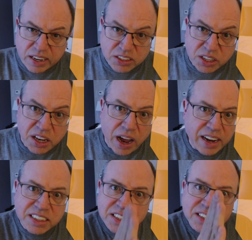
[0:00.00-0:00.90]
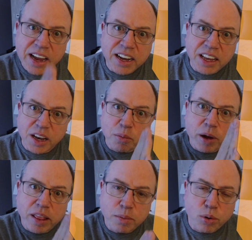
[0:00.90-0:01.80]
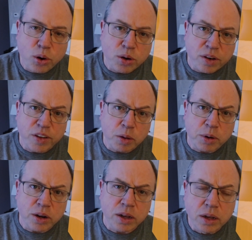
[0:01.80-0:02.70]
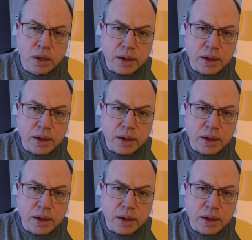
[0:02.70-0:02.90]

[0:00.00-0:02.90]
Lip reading: It's dissected by the border of Alberta